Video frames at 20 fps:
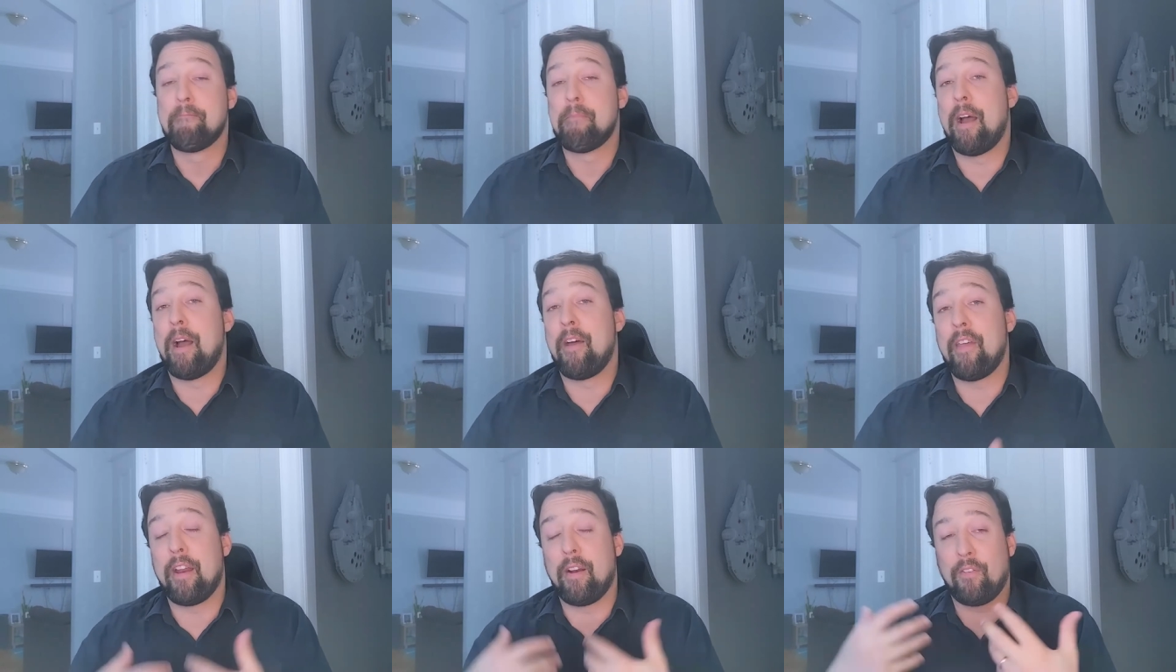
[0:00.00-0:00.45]

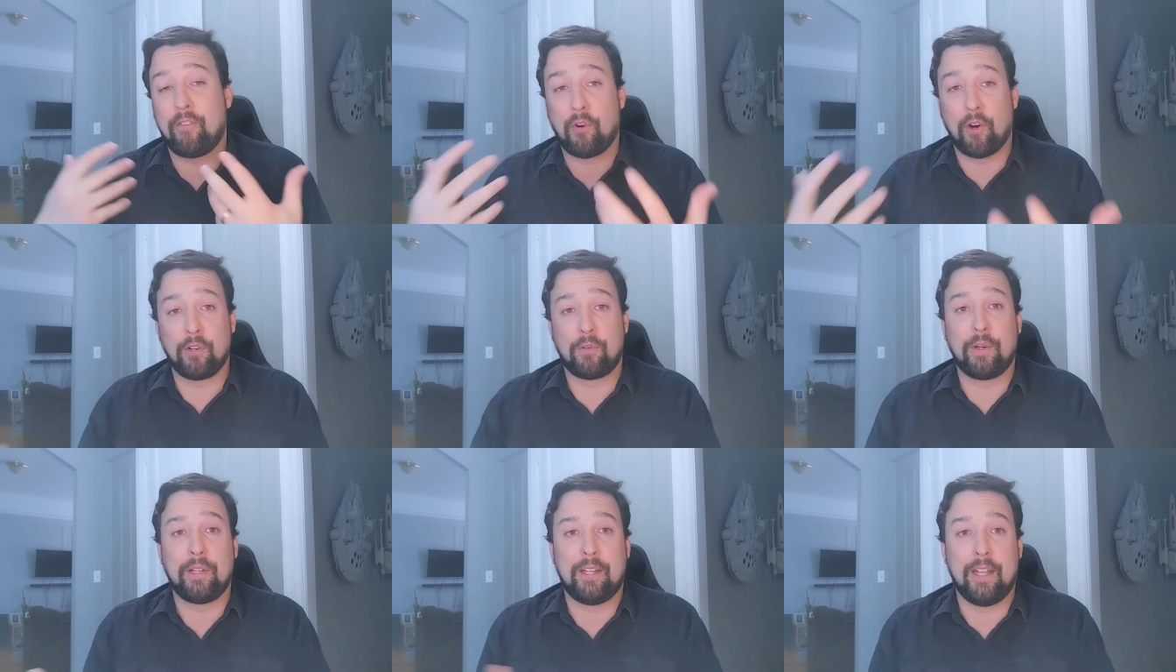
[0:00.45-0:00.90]
And then, of
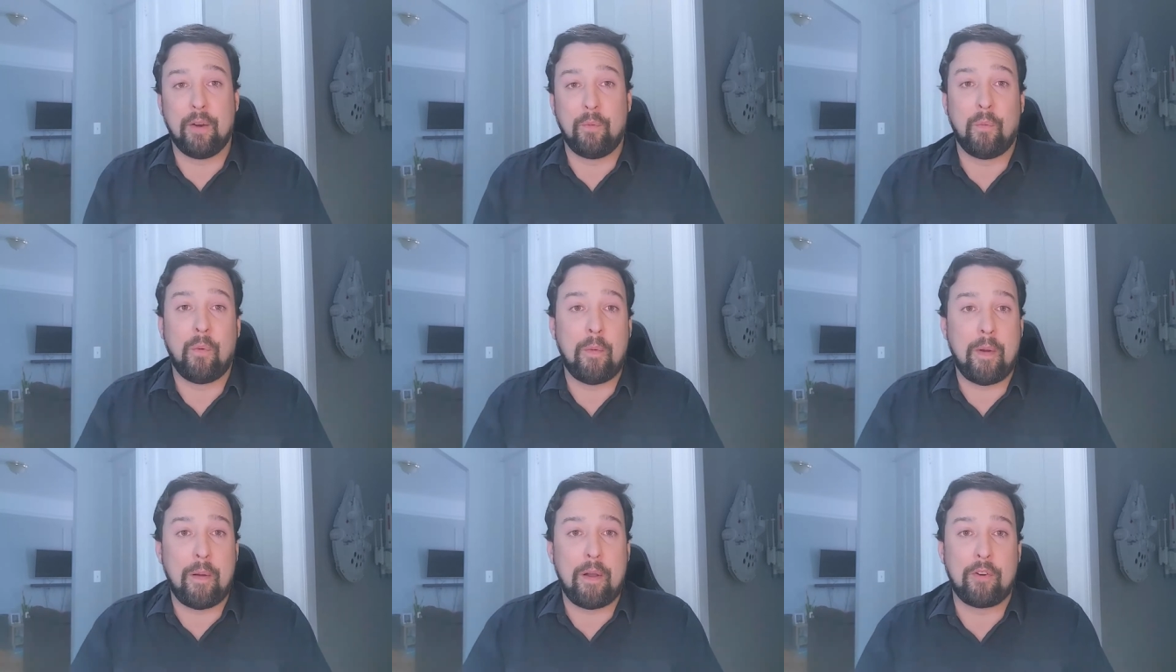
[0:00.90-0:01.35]
course, like I said,
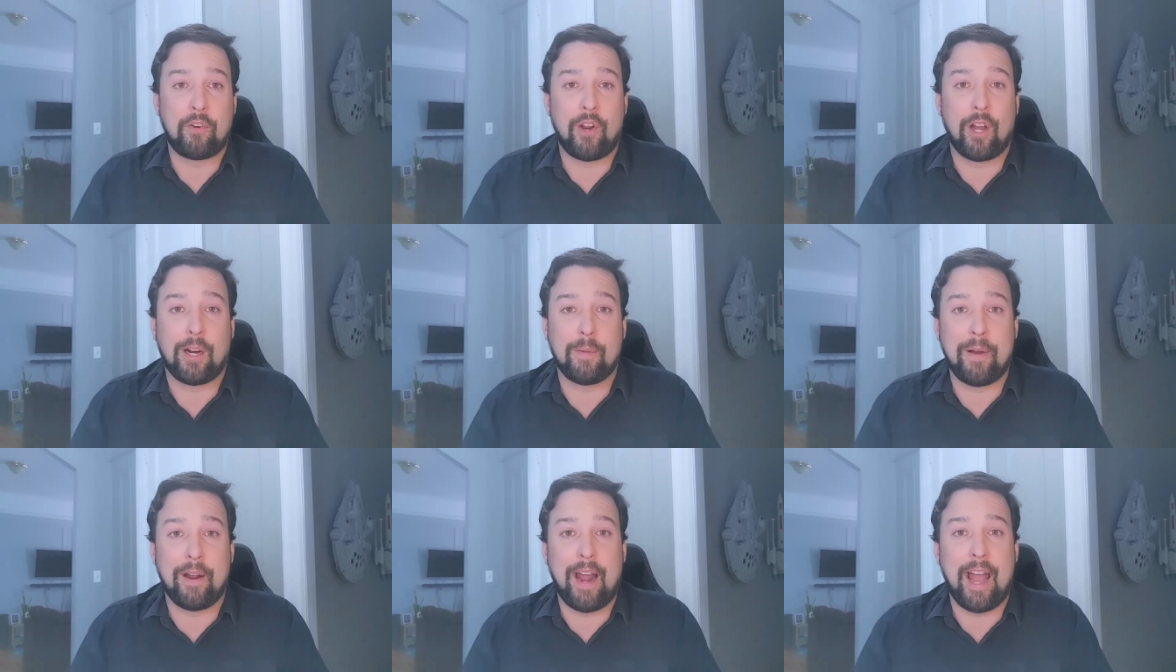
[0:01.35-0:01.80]
we'll talk
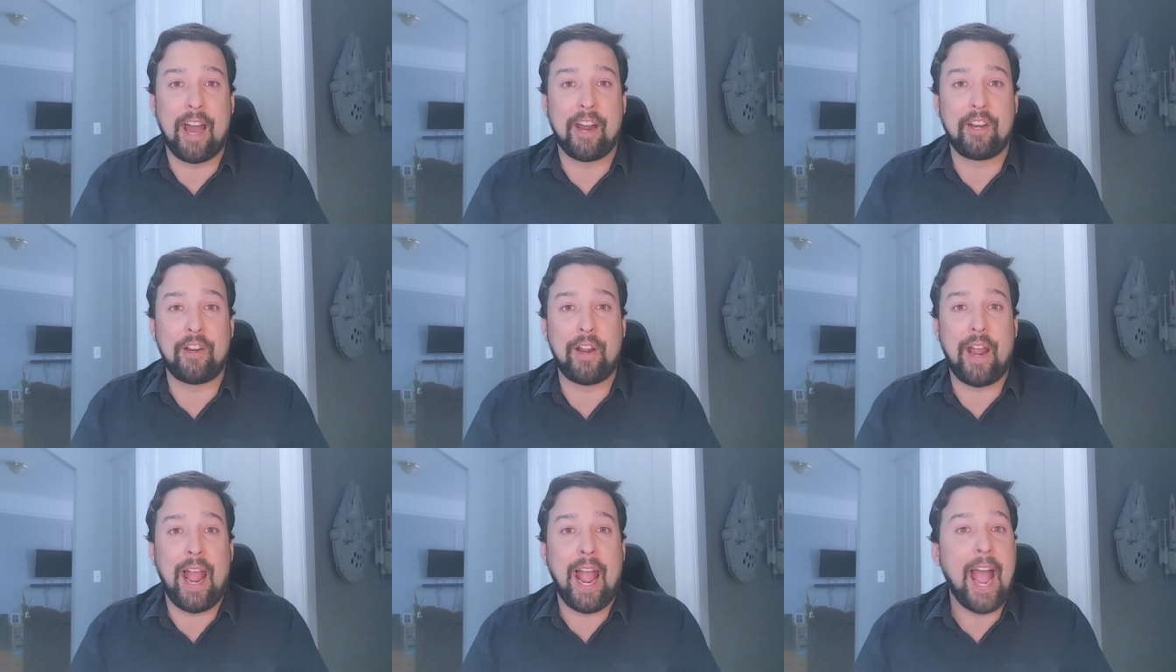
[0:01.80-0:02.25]
about how do
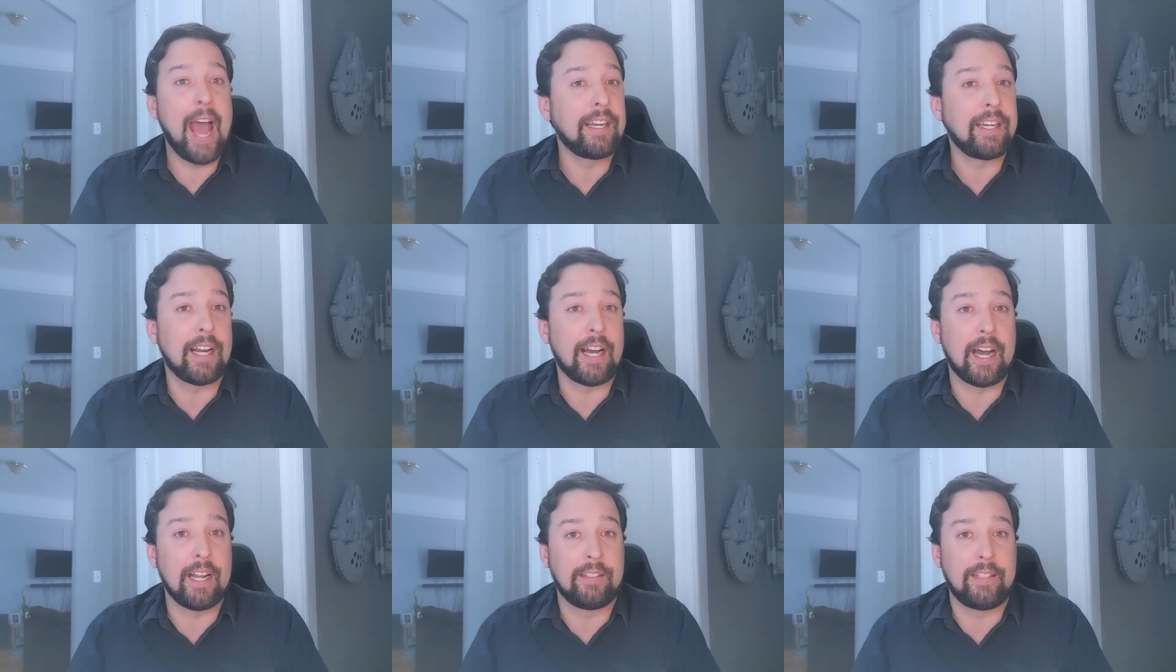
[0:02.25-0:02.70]
you add
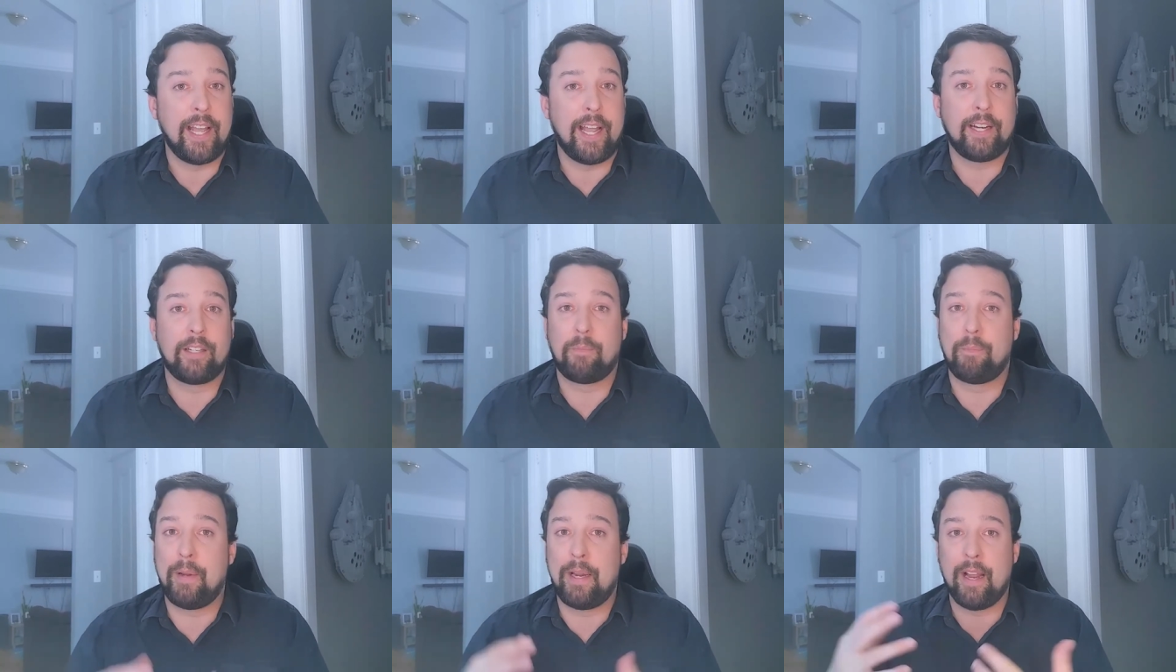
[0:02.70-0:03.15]

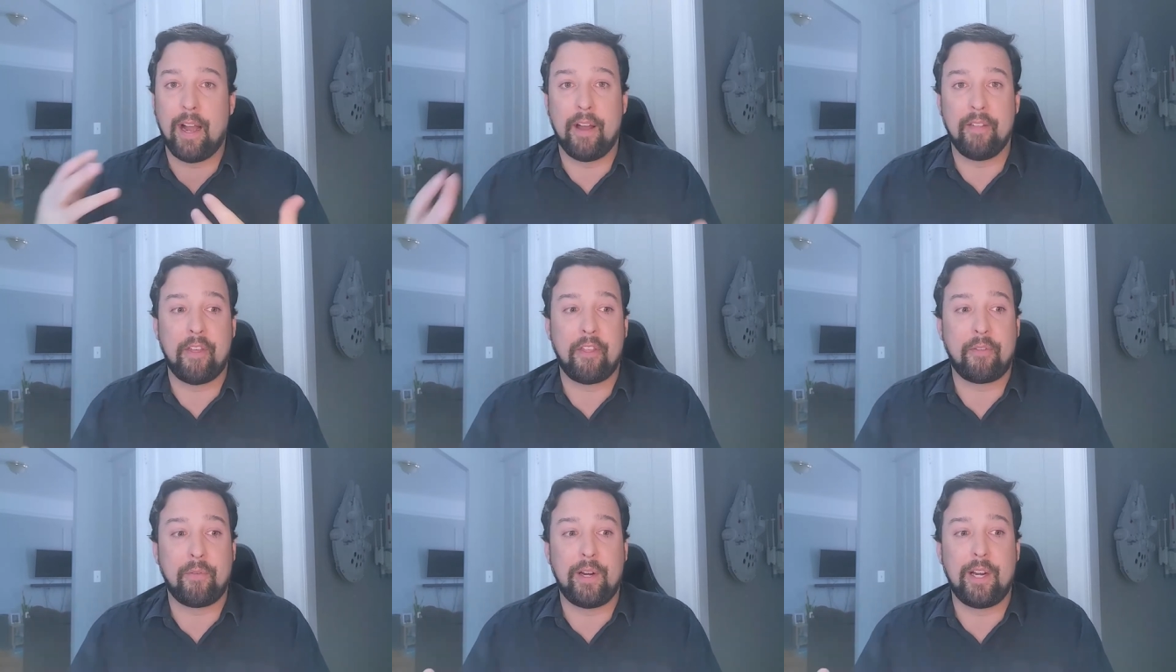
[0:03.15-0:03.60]
context beyond
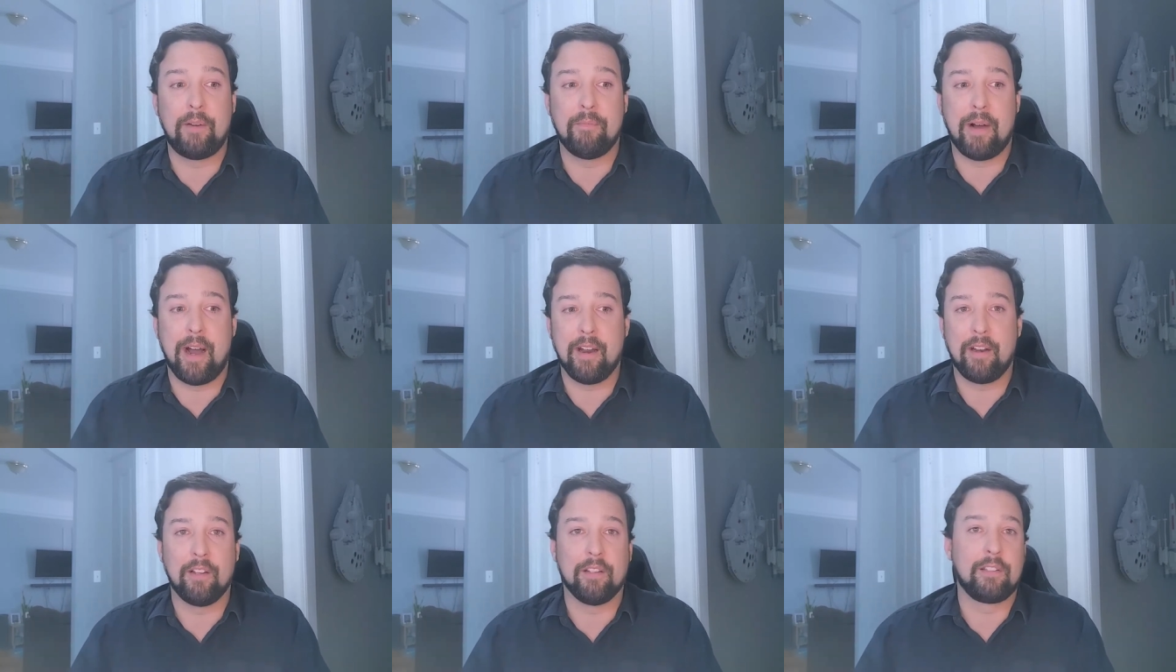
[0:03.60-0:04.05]
the 3D
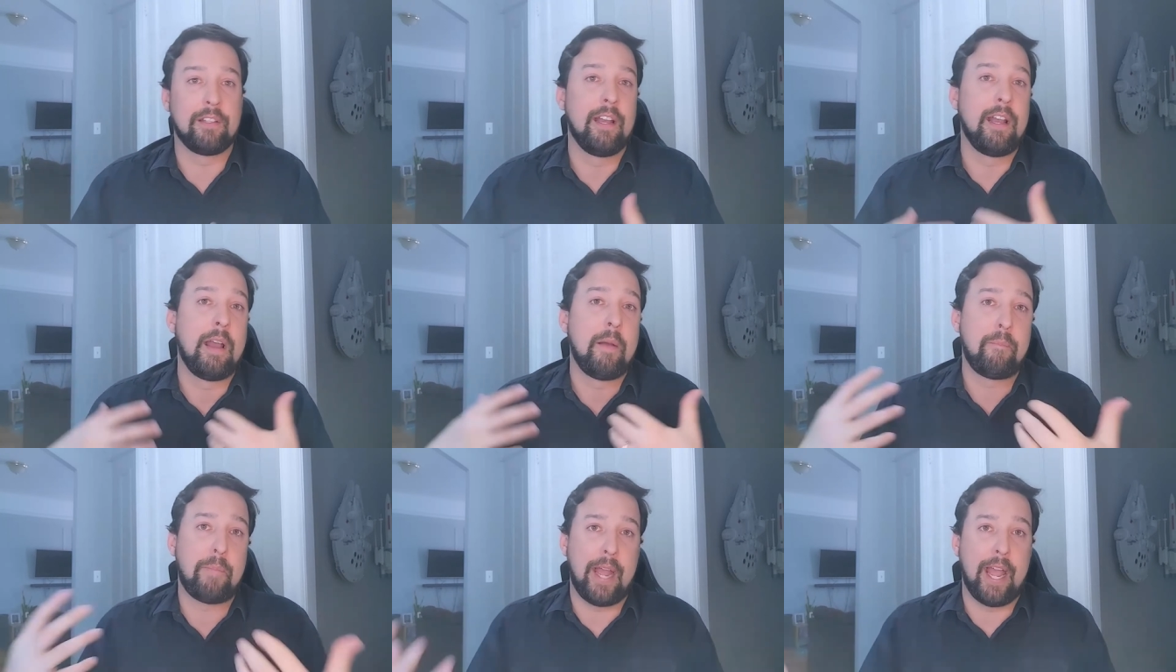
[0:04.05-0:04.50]
models,
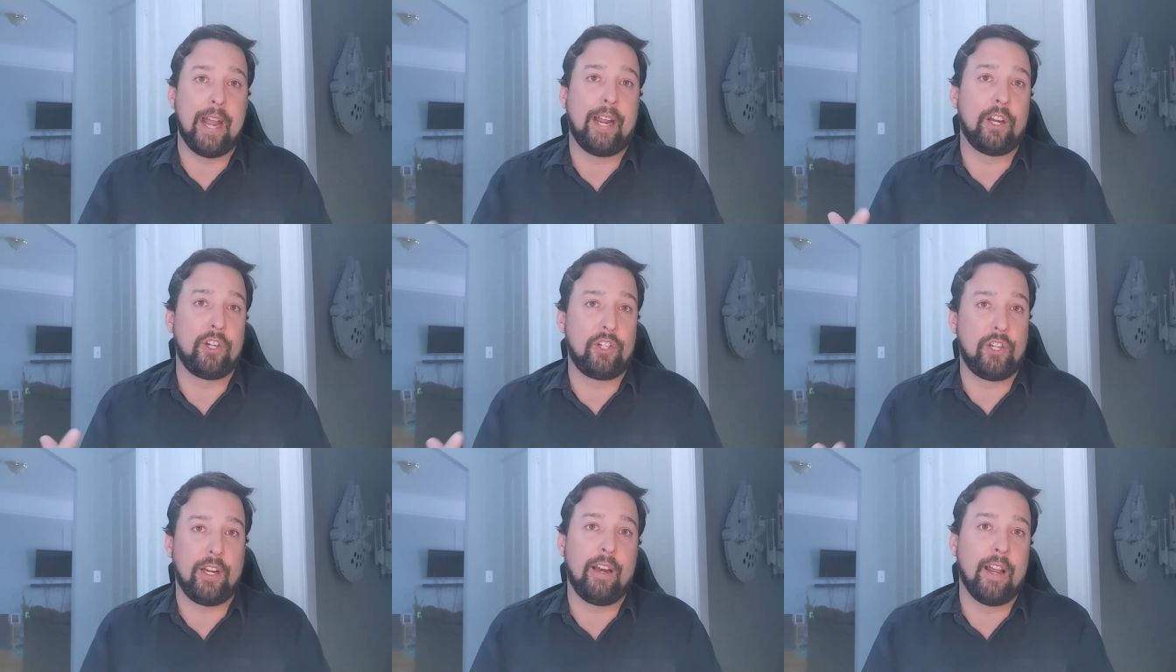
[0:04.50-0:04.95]

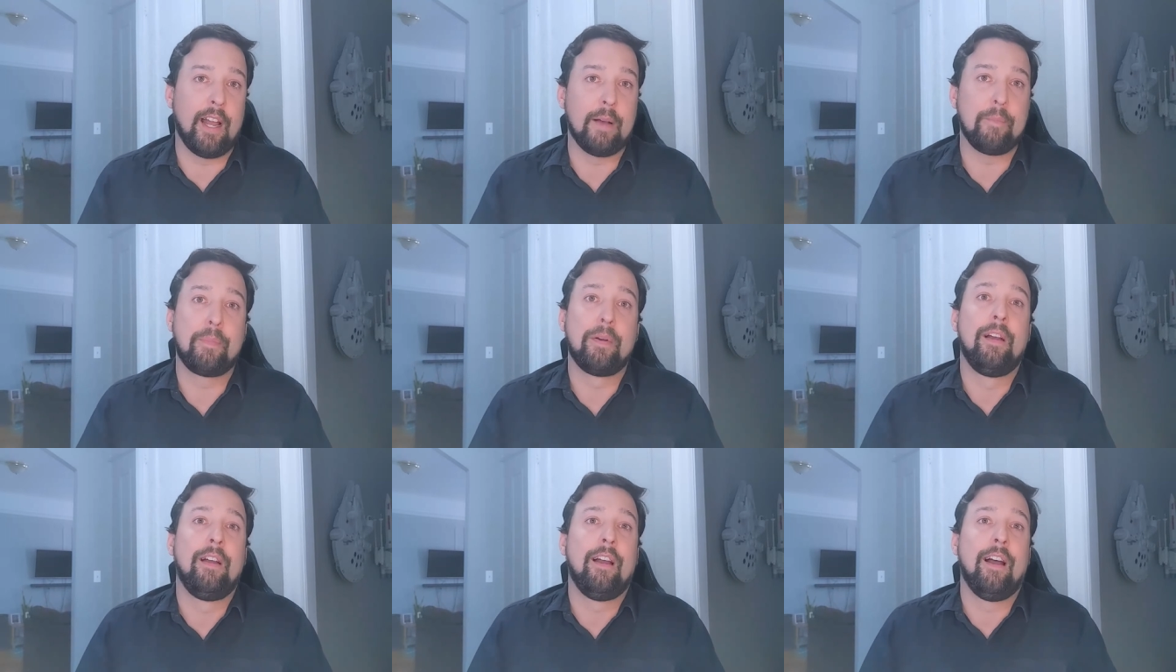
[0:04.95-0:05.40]
packaging it up